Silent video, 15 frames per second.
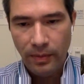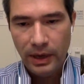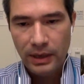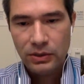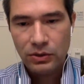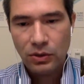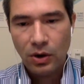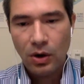It's
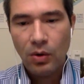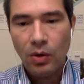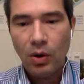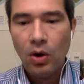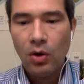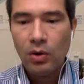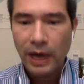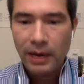called
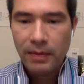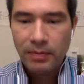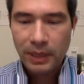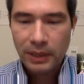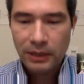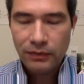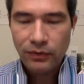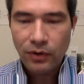Online
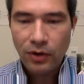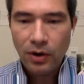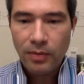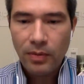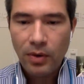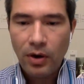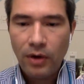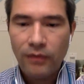Platform
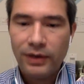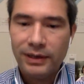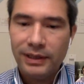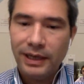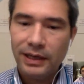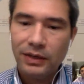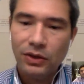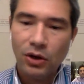of a
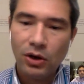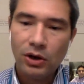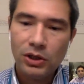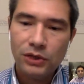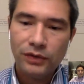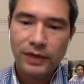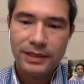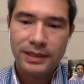Technology
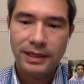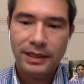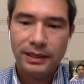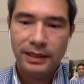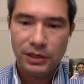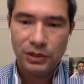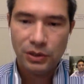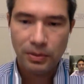
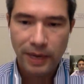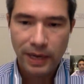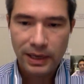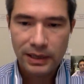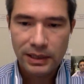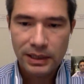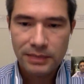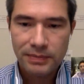Facilitation
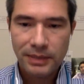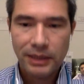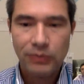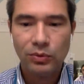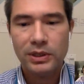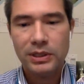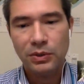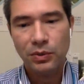Mechanism that
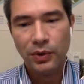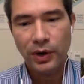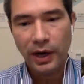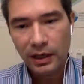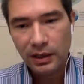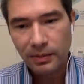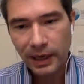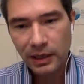was
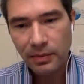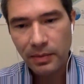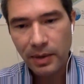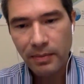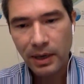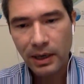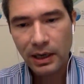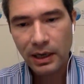created by the
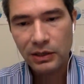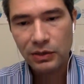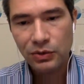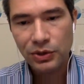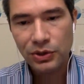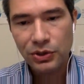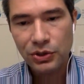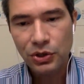member
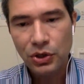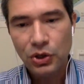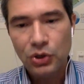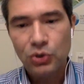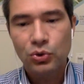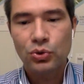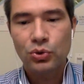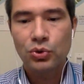countries
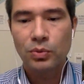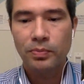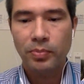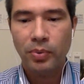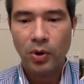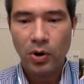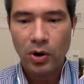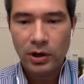to
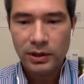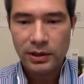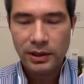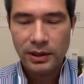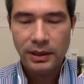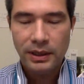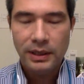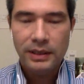support
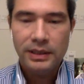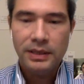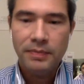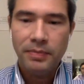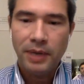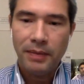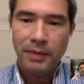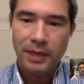the
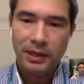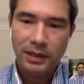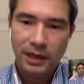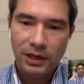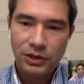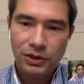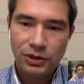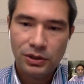
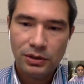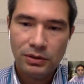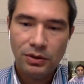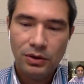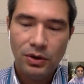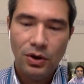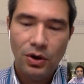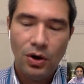implementation
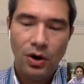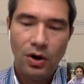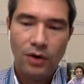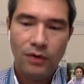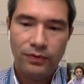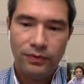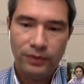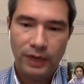of
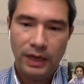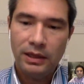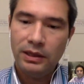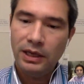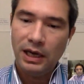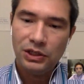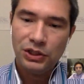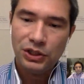and
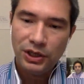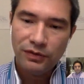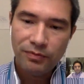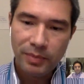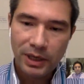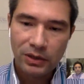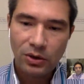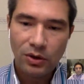the
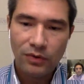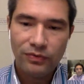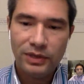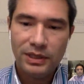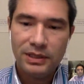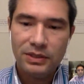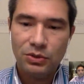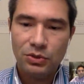achievement of
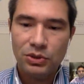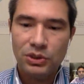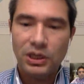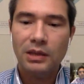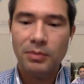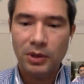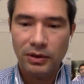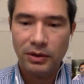these
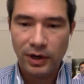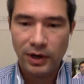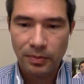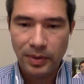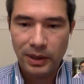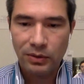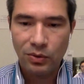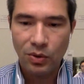Sustainable
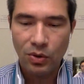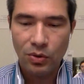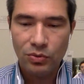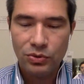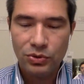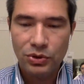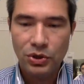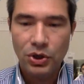Development
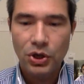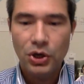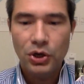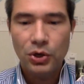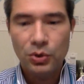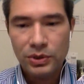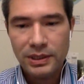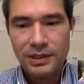Goals
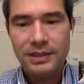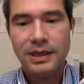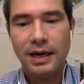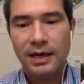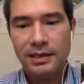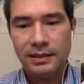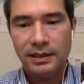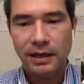using
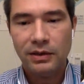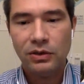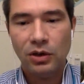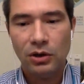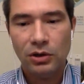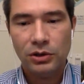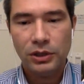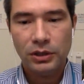science,
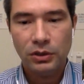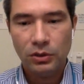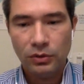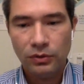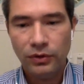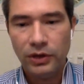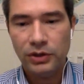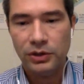technology, and
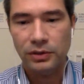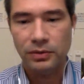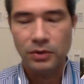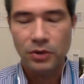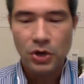innovation.